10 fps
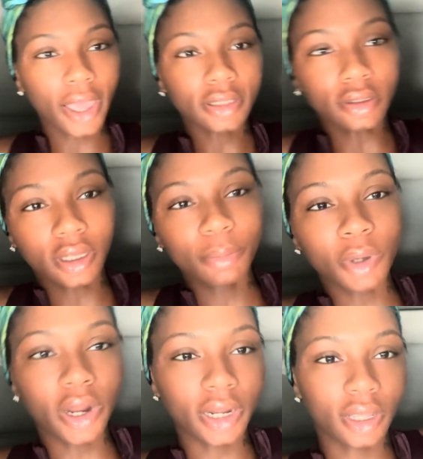so good
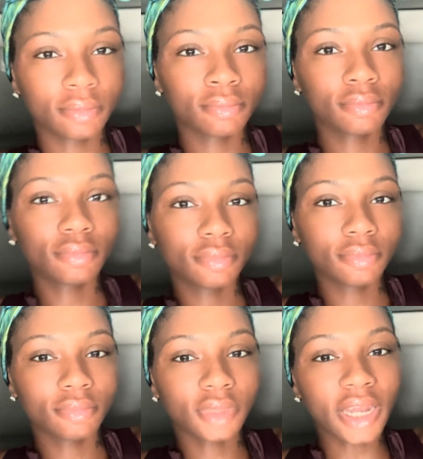morning.
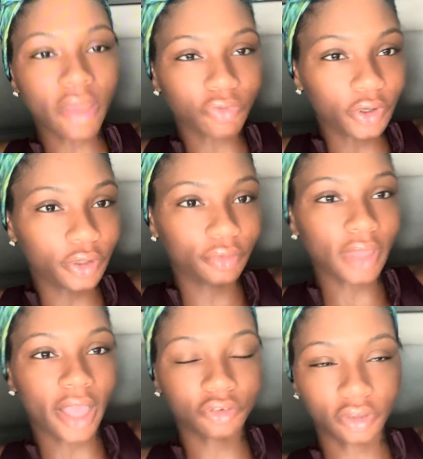Good afternoon,
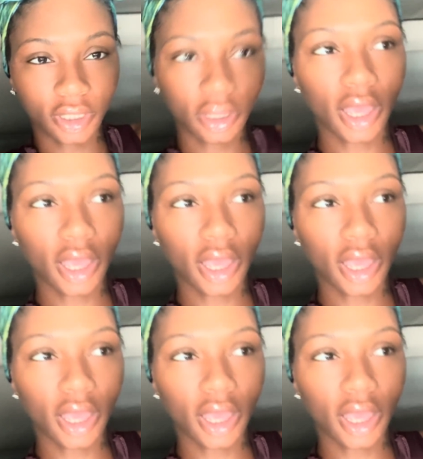actually.